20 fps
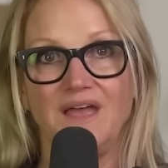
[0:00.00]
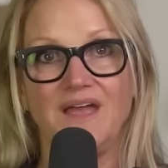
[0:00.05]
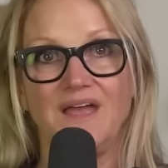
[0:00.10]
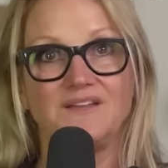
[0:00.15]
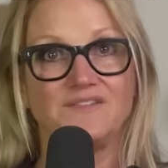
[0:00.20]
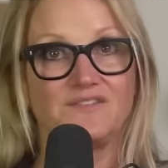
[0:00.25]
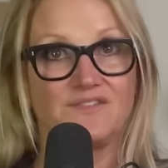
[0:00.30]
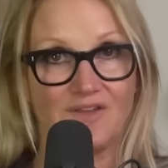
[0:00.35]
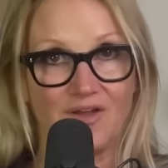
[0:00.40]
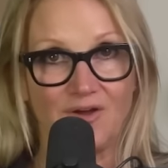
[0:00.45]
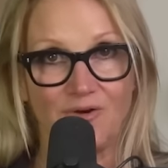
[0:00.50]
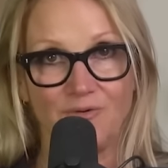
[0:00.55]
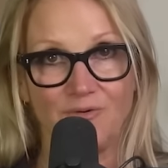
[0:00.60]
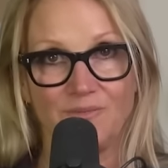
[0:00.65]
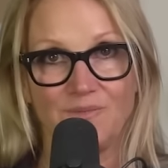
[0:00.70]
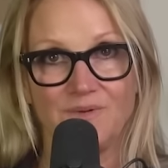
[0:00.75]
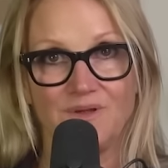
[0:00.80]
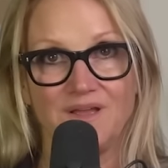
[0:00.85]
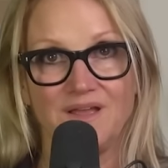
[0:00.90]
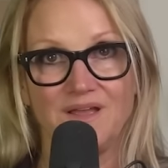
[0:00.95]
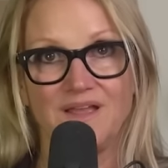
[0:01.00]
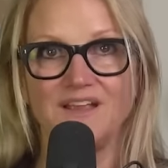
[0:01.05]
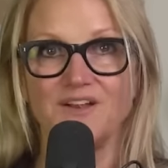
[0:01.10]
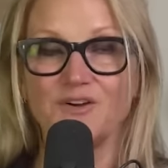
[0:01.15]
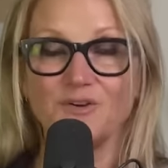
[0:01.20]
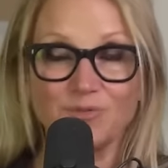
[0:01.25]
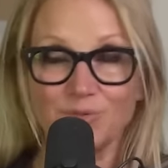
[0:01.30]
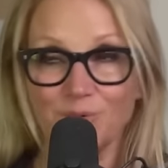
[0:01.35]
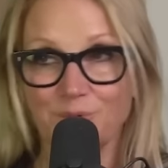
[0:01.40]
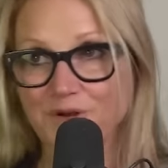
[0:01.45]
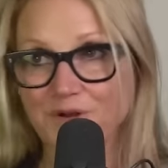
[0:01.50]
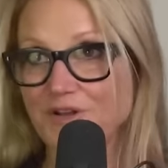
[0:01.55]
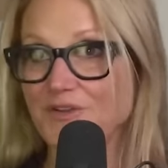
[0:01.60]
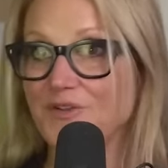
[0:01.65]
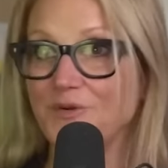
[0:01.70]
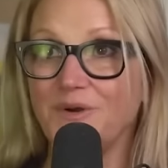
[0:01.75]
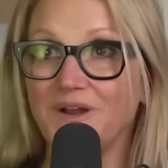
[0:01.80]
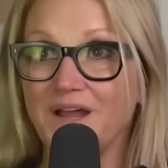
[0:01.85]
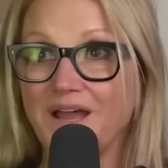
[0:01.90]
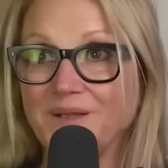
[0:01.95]
And so here's what we're going
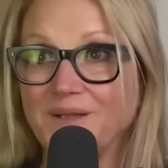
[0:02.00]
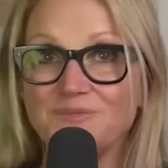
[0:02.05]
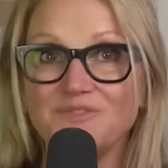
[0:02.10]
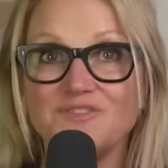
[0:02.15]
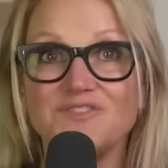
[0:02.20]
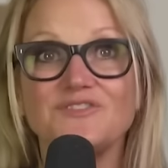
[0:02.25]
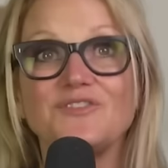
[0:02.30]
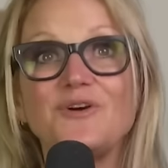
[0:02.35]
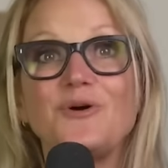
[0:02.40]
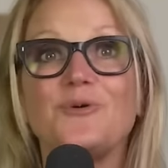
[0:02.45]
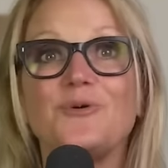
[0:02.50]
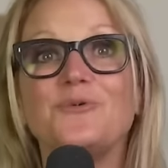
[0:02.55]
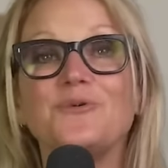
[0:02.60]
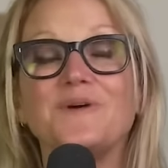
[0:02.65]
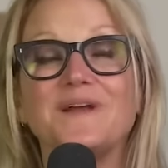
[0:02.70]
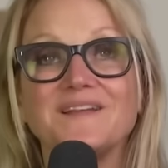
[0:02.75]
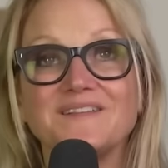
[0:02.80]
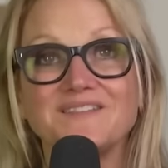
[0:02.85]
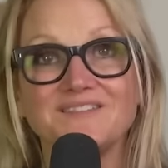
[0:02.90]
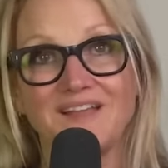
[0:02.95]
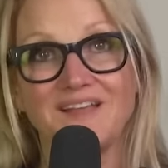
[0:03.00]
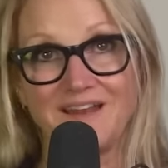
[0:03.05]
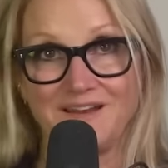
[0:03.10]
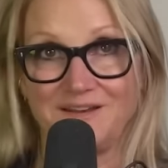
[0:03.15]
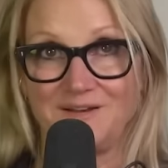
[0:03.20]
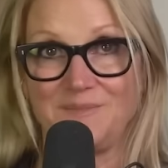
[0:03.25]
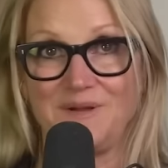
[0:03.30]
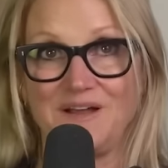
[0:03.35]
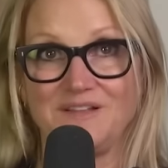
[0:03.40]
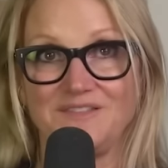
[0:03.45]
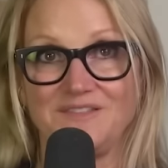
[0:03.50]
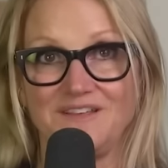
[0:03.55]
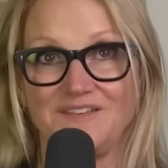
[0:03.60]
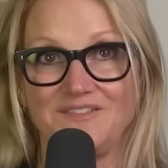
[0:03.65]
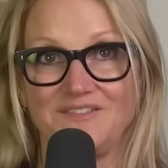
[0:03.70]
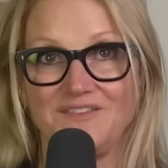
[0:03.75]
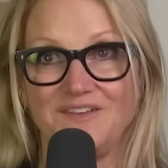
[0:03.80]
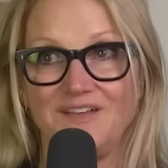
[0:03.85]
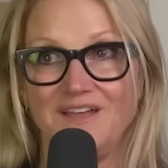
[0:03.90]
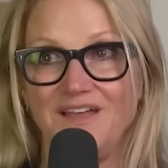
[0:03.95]
to do. And I am so excited about
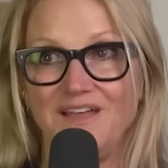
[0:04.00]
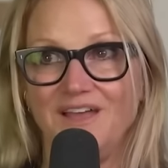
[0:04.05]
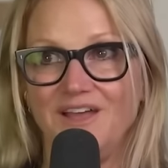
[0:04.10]
this.